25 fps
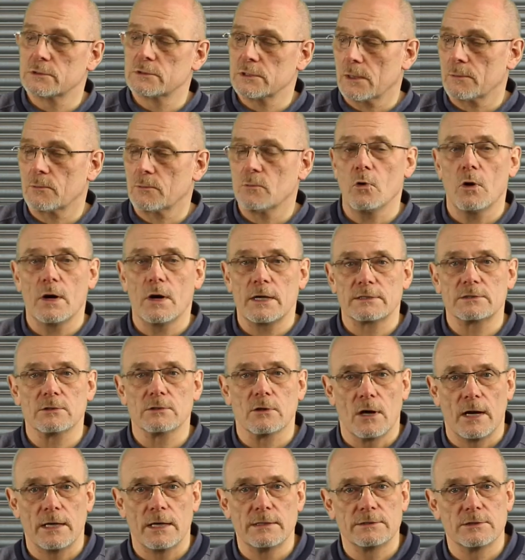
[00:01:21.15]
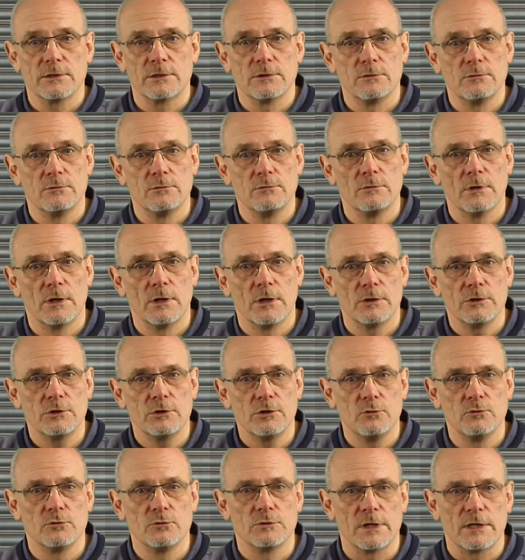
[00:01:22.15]
So I'm quite excited to
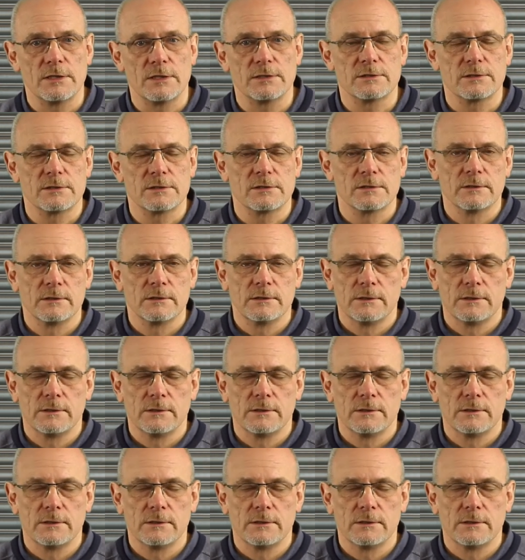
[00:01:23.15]
use this.